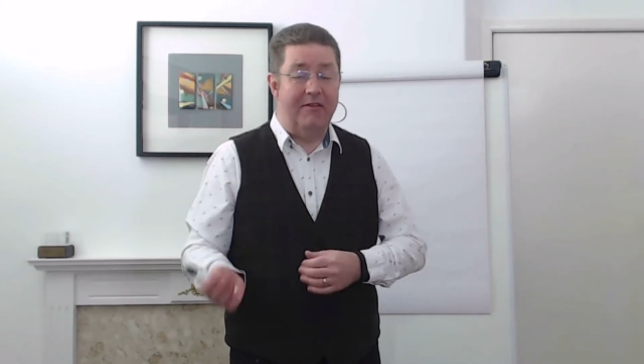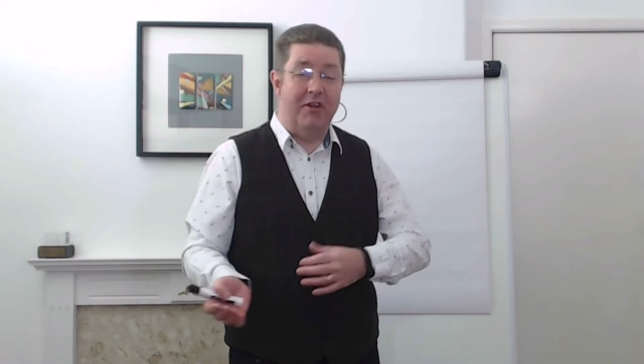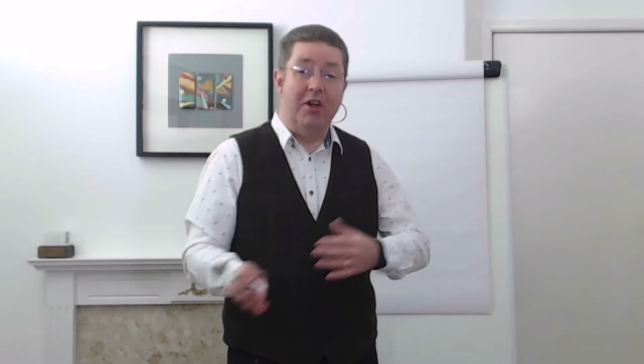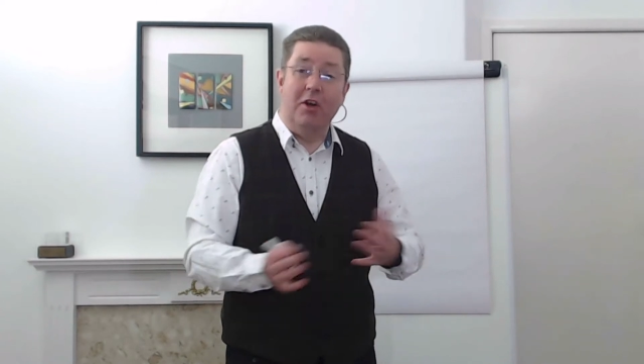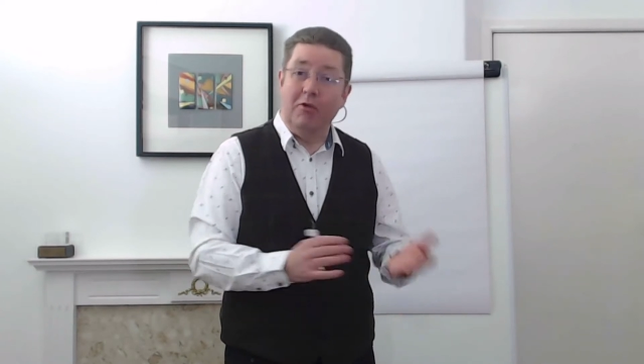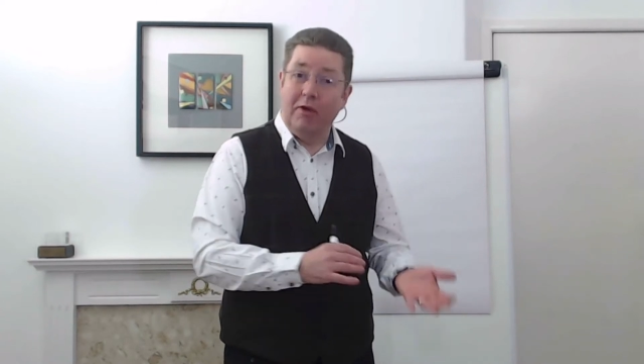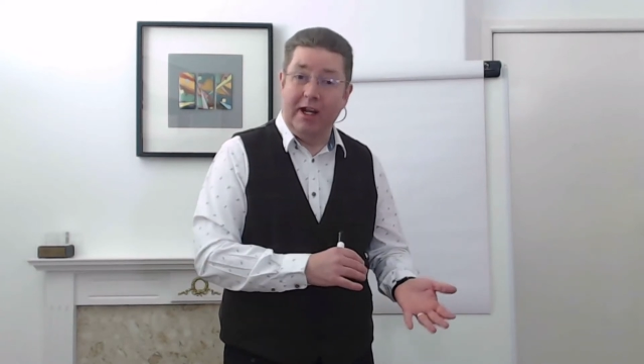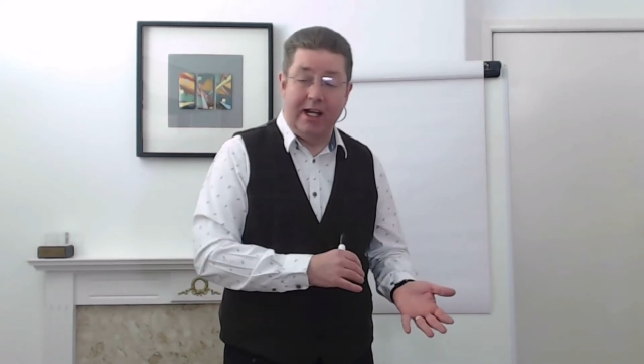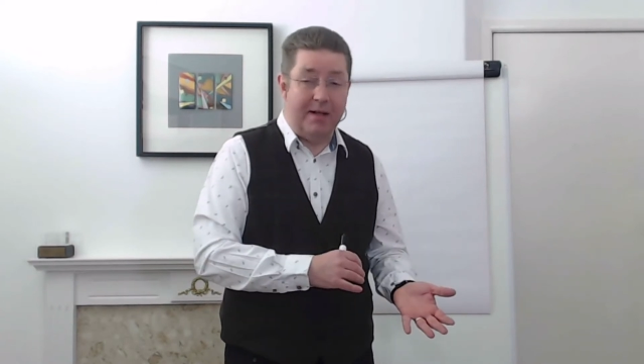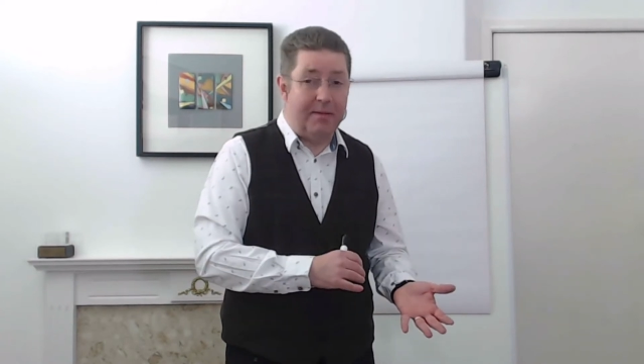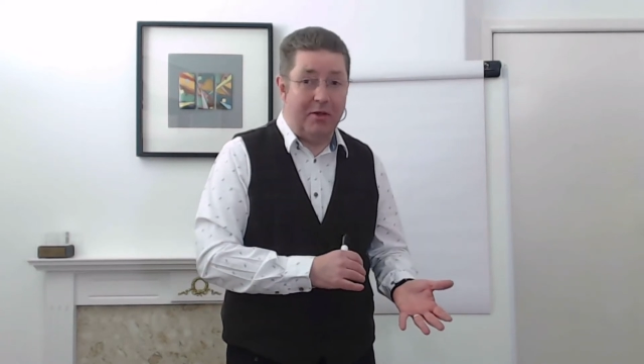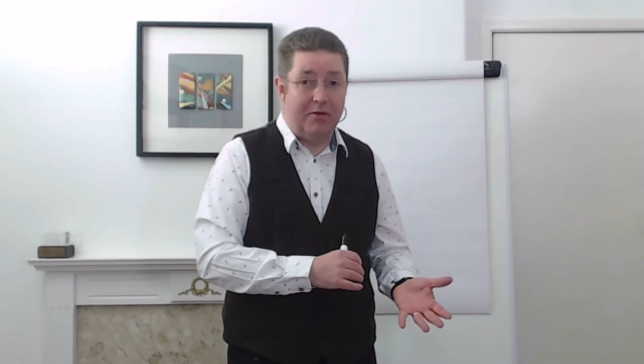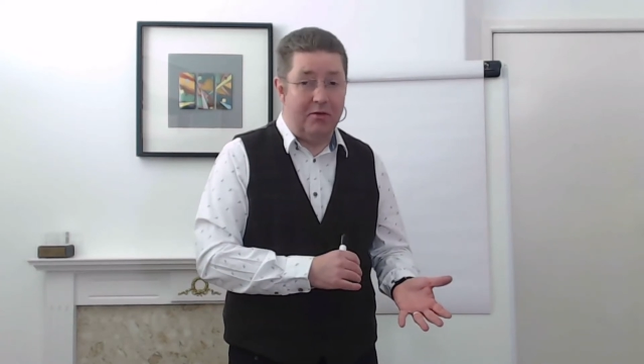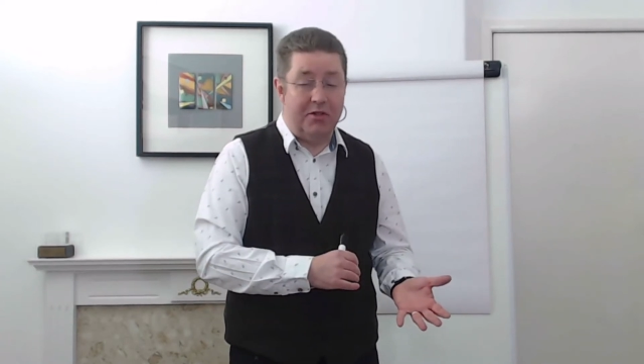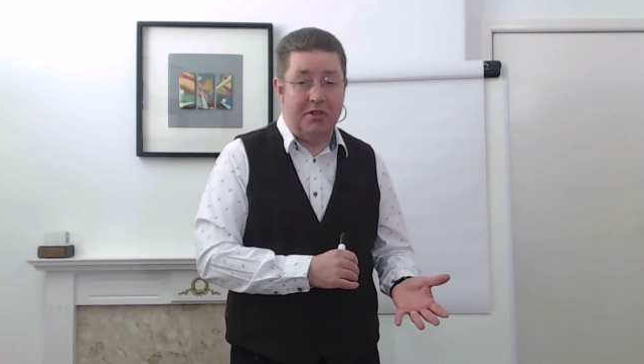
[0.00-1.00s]
If you're not writing
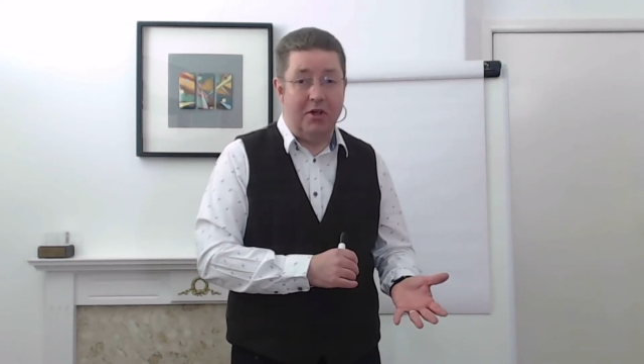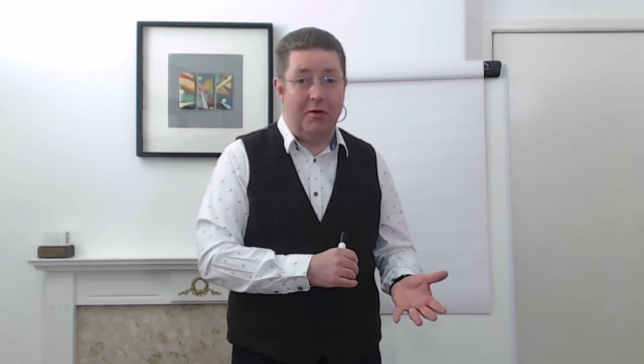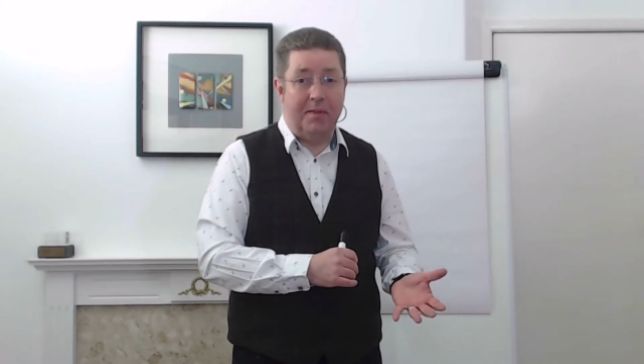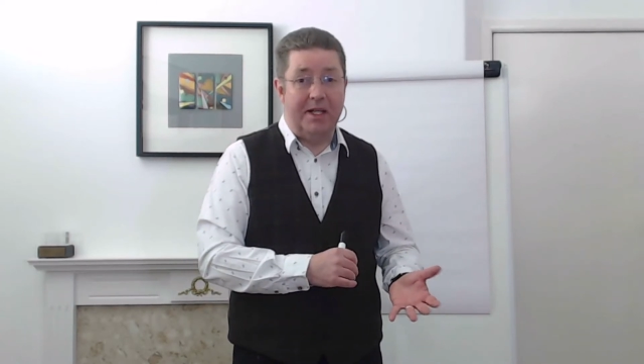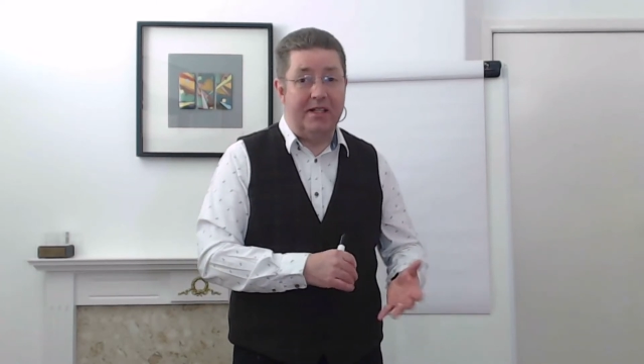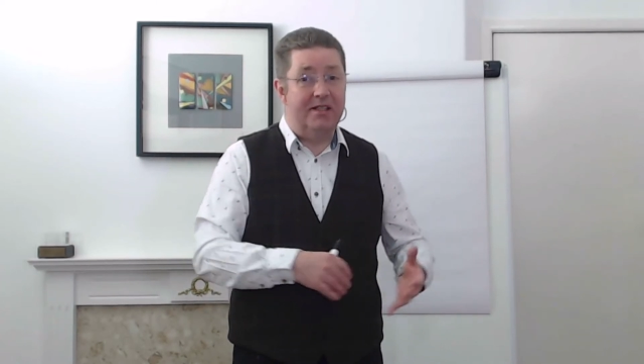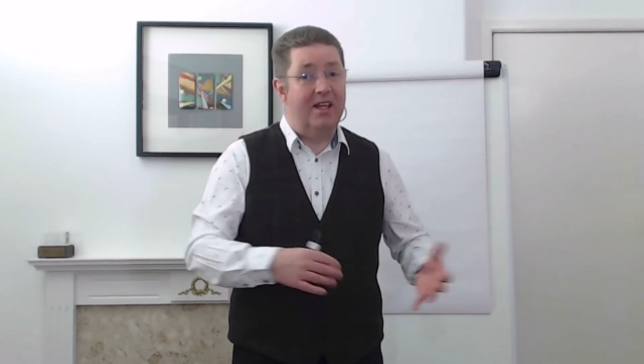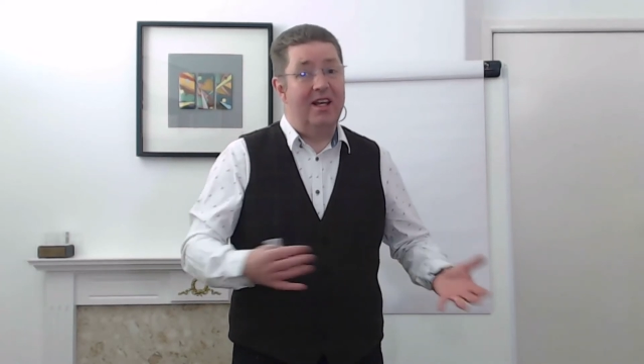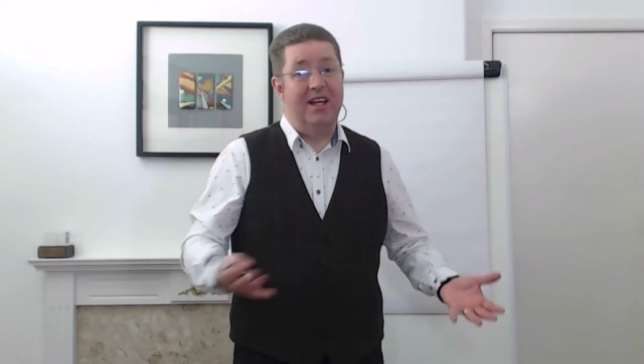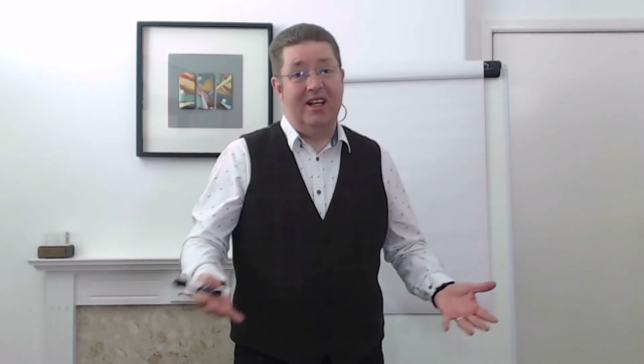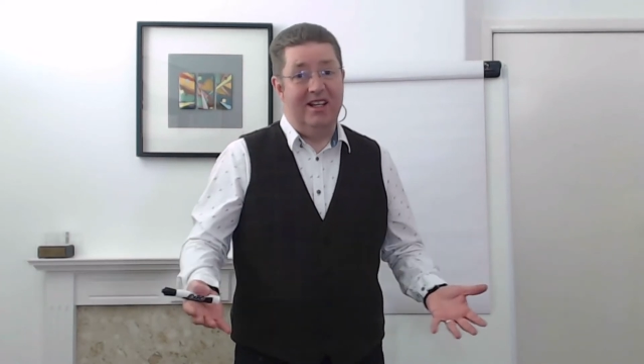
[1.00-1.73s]
about those topics,